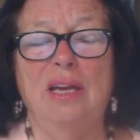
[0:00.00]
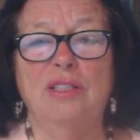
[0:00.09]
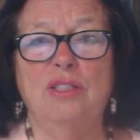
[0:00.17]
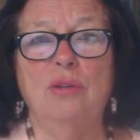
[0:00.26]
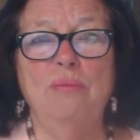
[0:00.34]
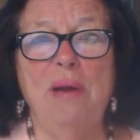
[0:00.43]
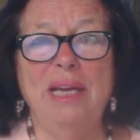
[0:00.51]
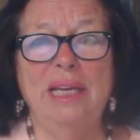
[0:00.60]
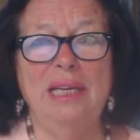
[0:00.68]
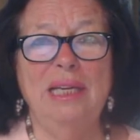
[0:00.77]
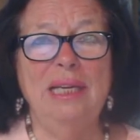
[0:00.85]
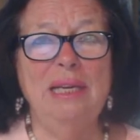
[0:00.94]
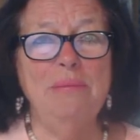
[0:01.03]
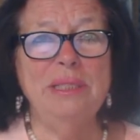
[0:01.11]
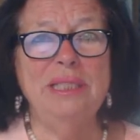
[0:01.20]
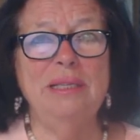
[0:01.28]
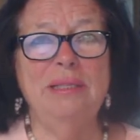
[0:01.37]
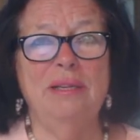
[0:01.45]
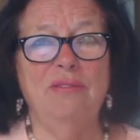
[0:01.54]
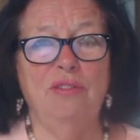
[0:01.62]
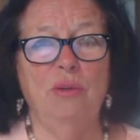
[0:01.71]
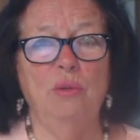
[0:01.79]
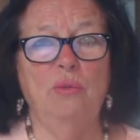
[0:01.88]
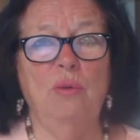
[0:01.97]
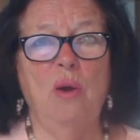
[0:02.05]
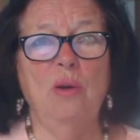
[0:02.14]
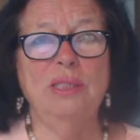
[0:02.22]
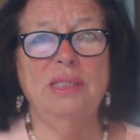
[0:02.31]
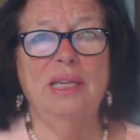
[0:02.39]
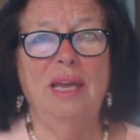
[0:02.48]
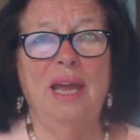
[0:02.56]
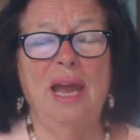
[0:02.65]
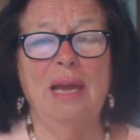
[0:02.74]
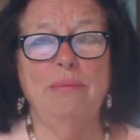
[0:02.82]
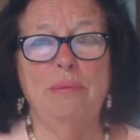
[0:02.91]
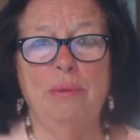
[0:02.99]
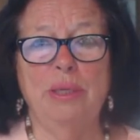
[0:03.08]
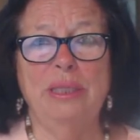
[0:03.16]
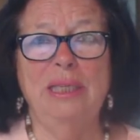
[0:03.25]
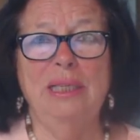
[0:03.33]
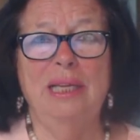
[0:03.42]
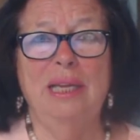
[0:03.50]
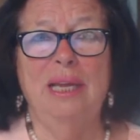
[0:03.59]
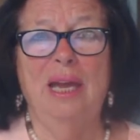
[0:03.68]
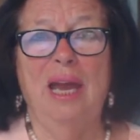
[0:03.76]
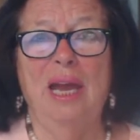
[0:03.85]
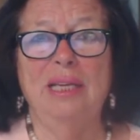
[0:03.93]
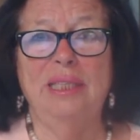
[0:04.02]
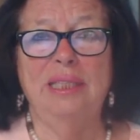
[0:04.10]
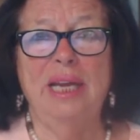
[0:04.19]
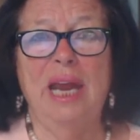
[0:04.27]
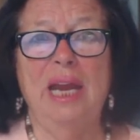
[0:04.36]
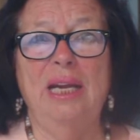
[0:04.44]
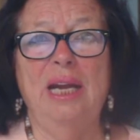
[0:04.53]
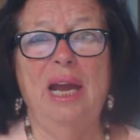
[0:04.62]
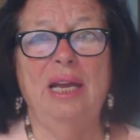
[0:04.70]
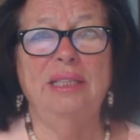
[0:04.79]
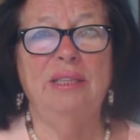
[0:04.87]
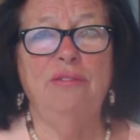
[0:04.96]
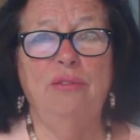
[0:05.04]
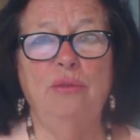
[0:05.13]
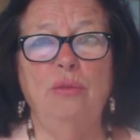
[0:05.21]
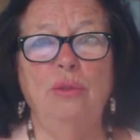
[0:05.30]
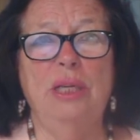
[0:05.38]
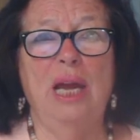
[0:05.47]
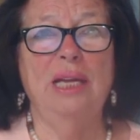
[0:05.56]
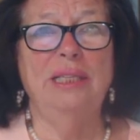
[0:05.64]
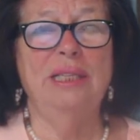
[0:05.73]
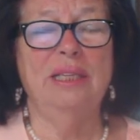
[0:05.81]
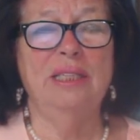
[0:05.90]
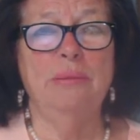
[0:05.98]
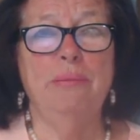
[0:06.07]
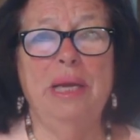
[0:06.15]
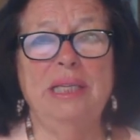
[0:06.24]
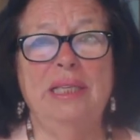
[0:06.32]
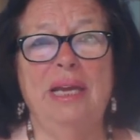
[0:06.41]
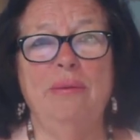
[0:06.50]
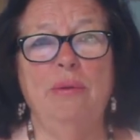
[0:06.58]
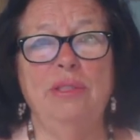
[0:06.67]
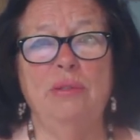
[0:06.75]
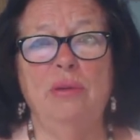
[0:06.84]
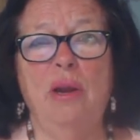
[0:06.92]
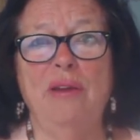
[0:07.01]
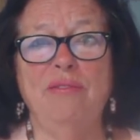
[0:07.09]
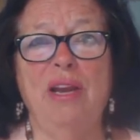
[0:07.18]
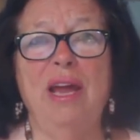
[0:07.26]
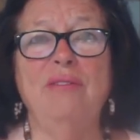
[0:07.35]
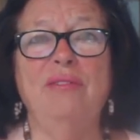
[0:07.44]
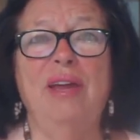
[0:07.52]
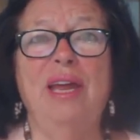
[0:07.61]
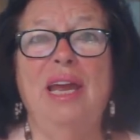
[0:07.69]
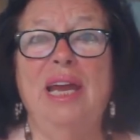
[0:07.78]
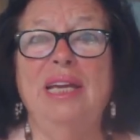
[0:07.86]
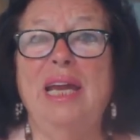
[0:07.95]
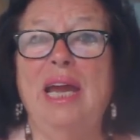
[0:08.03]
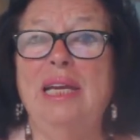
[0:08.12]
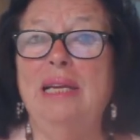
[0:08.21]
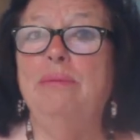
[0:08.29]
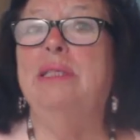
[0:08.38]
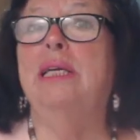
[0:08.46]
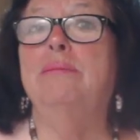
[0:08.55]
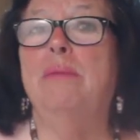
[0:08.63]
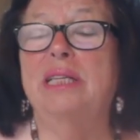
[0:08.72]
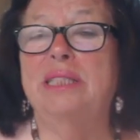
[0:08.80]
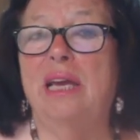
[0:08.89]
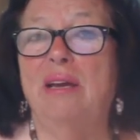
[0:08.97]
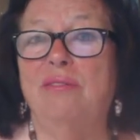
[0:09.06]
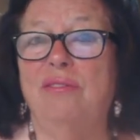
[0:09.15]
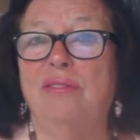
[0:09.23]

So my limited view was, I'm a body, I need air, I need food, I need respect, I want to live love, and I limited myself.